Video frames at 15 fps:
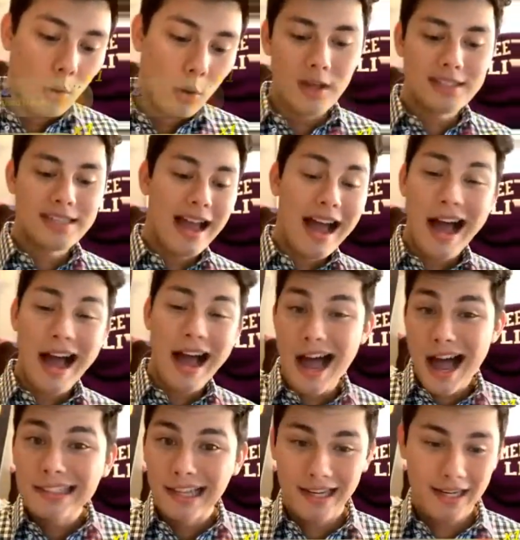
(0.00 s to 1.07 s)
was
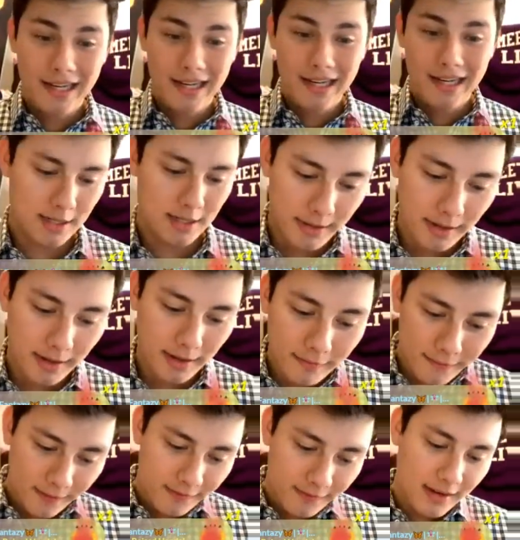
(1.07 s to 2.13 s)
Holly. Coming
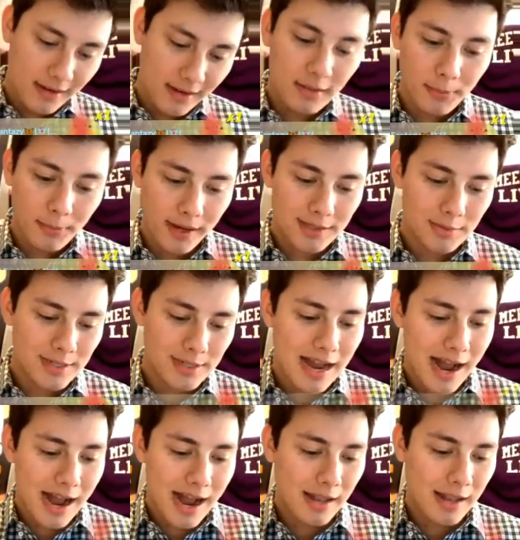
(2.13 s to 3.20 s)
in 15th place was
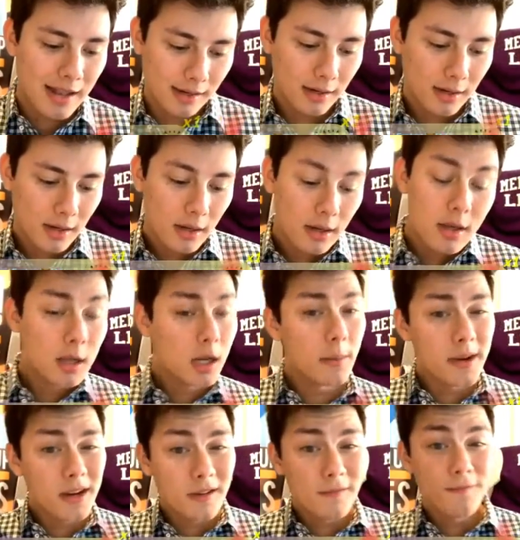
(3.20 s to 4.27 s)
Holly.
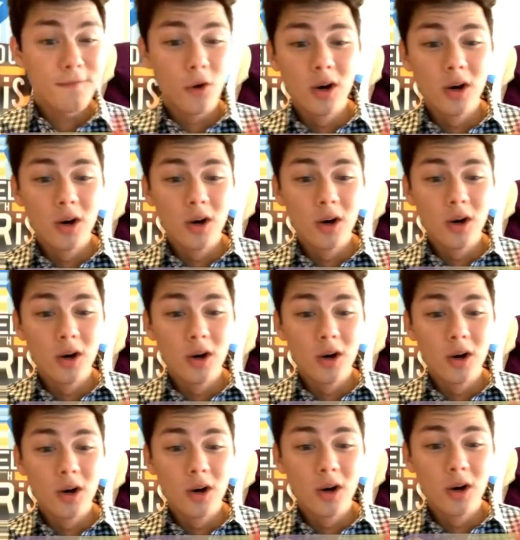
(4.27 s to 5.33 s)
Coming in
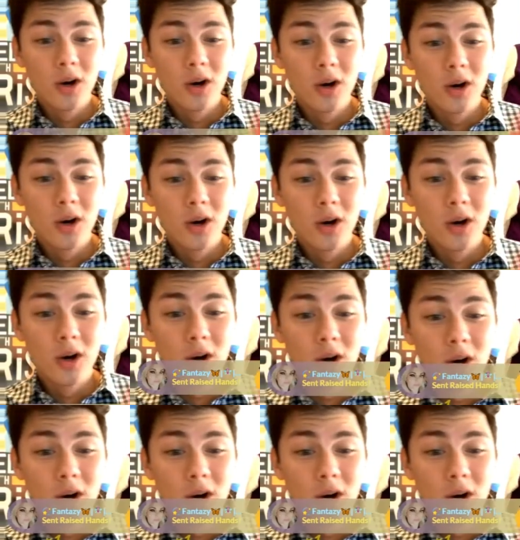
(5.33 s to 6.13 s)
14th place